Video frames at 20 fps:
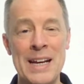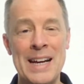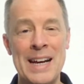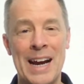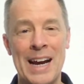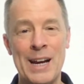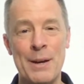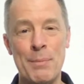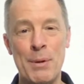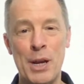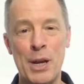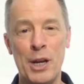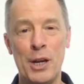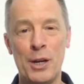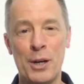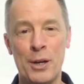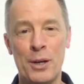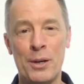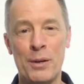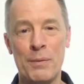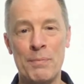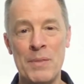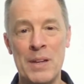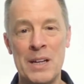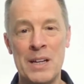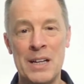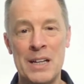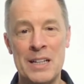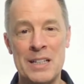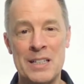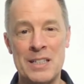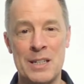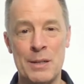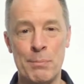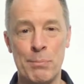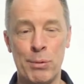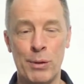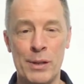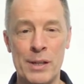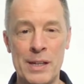I am here
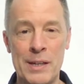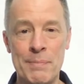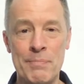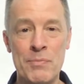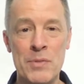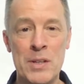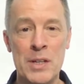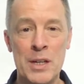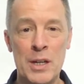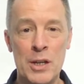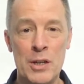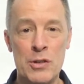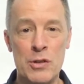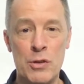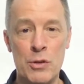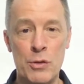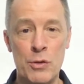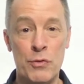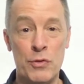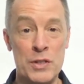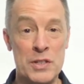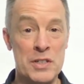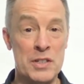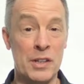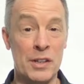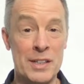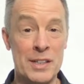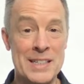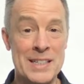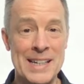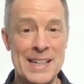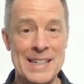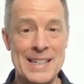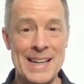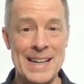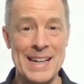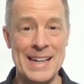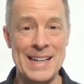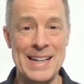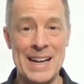simply to facilitate
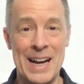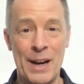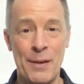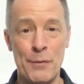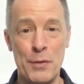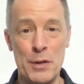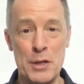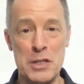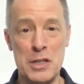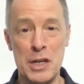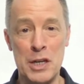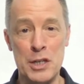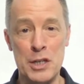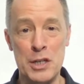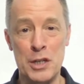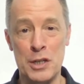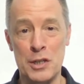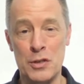a conversation.